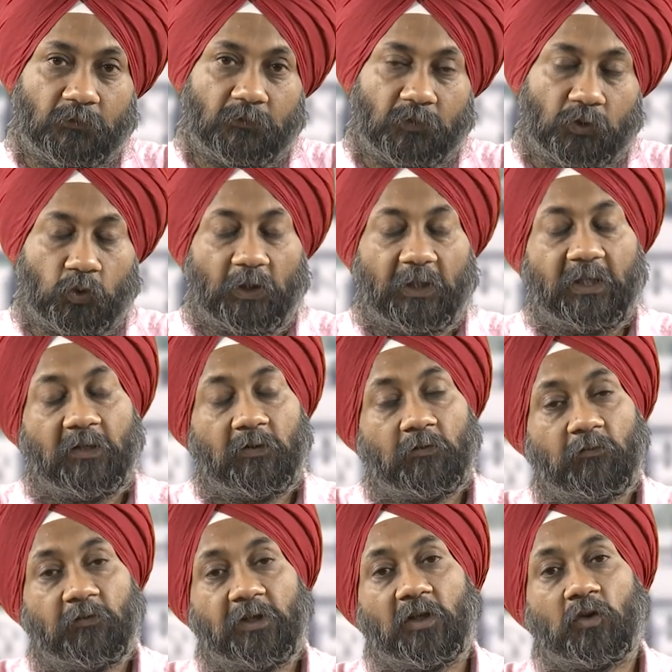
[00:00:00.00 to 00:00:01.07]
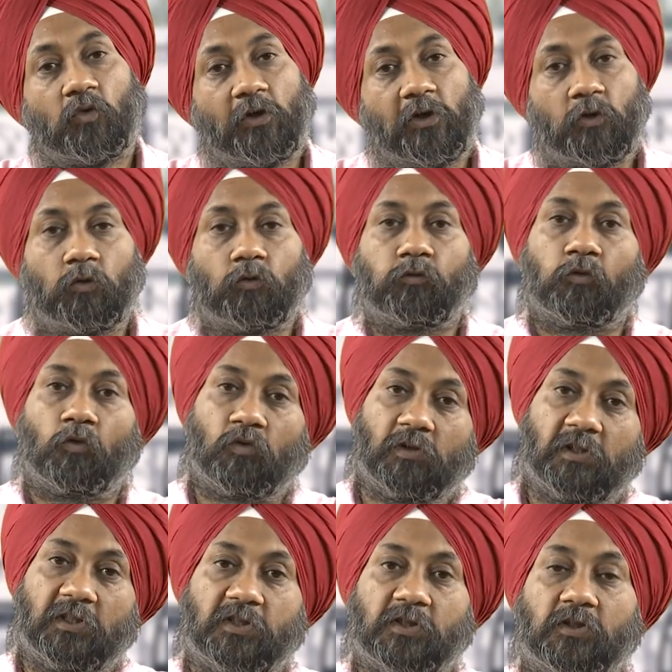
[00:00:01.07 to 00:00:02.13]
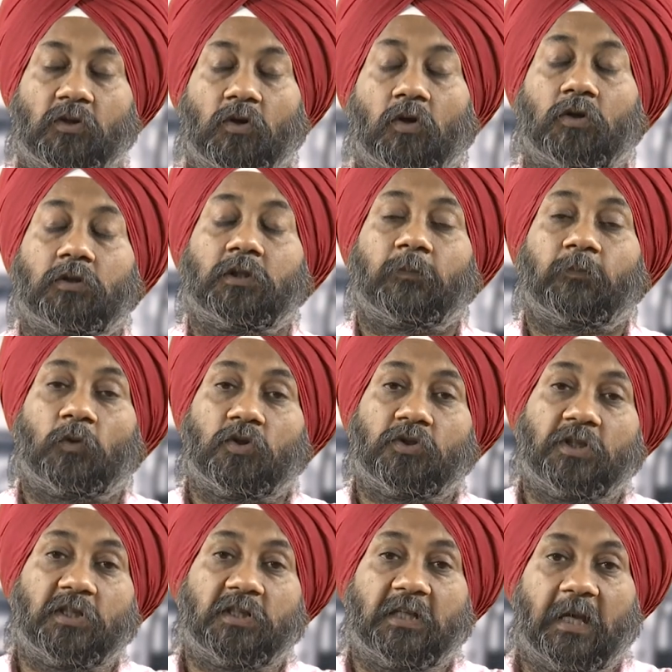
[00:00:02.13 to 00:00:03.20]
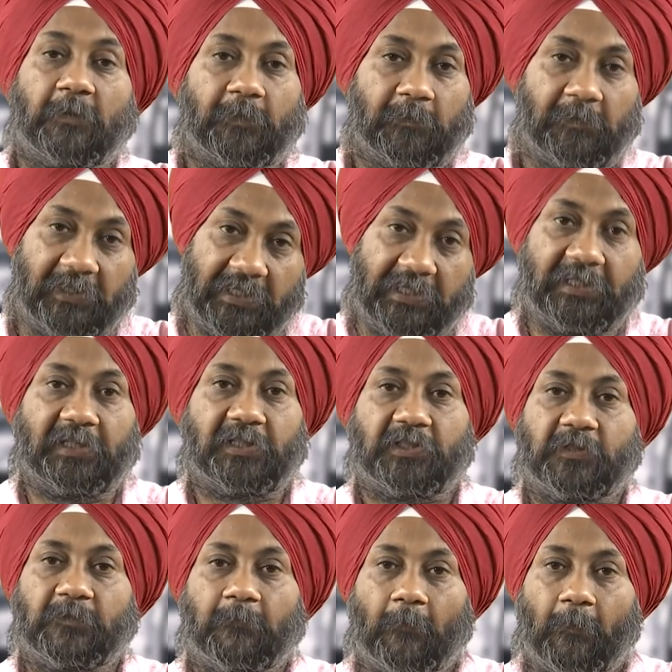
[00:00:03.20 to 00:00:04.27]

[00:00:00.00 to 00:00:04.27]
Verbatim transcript: Today we are going to focus on the process capabilities.